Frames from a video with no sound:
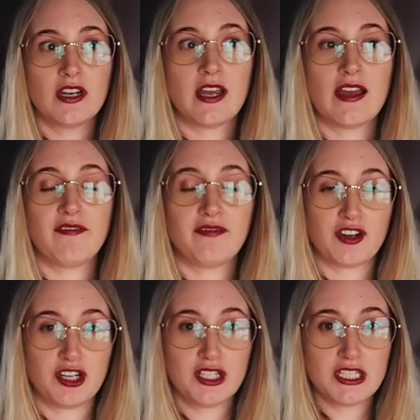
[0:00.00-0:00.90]
at
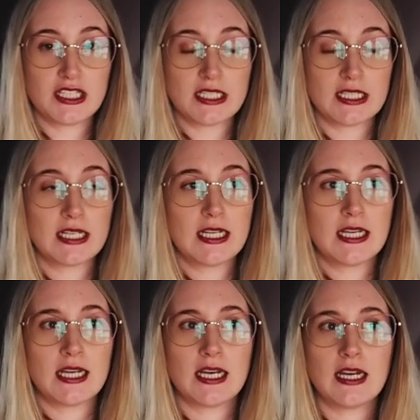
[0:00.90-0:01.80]
first,
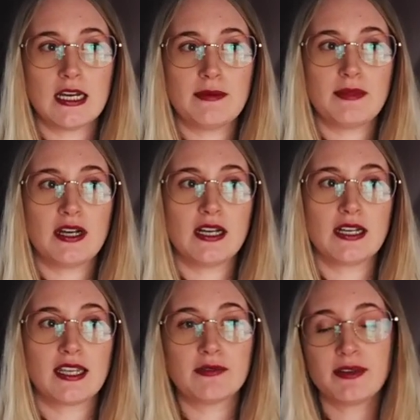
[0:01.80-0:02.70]
a
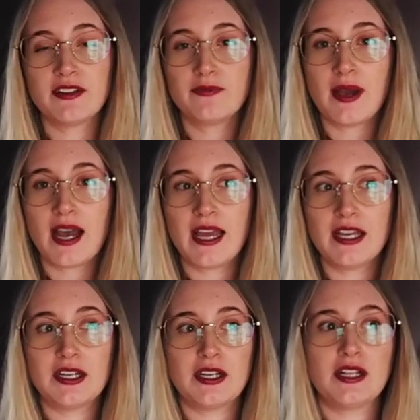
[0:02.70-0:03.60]
get rid of
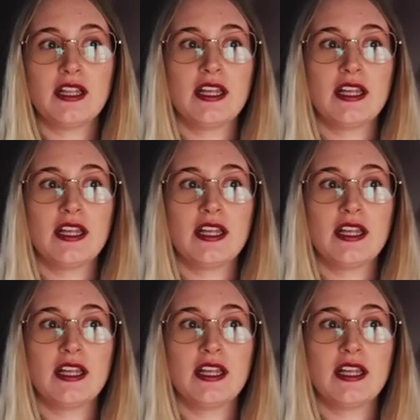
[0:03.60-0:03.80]
pile,